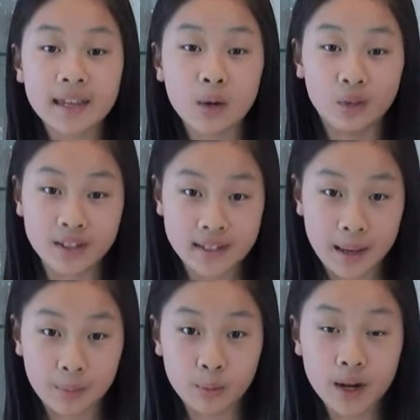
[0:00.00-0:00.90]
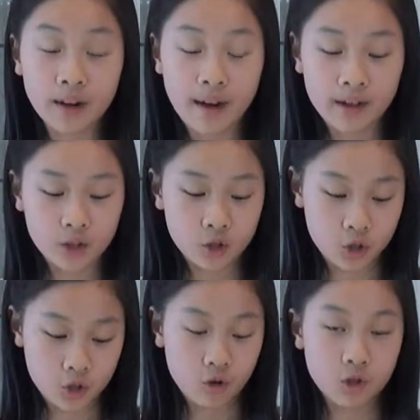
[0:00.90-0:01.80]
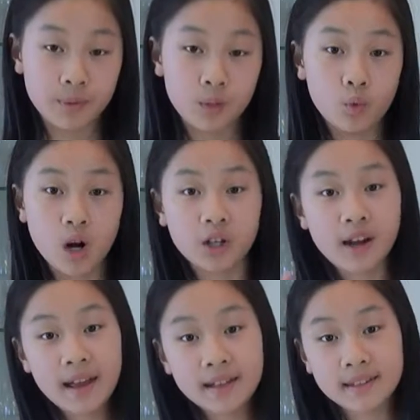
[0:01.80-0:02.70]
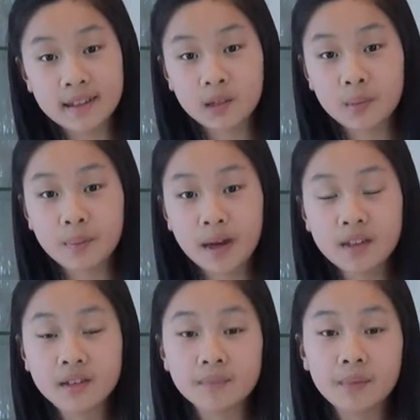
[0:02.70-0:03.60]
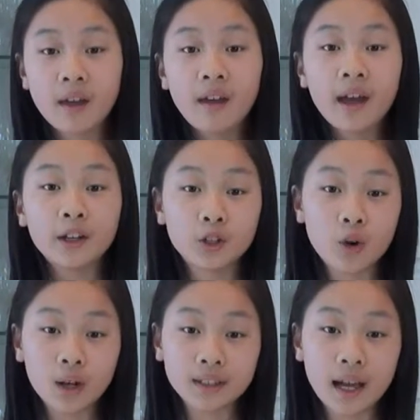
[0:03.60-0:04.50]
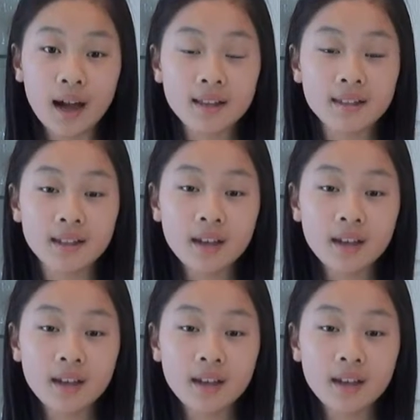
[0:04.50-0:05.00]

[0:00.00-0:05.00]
it will separate and it's just going to be water and sesame paste, and you don't want that.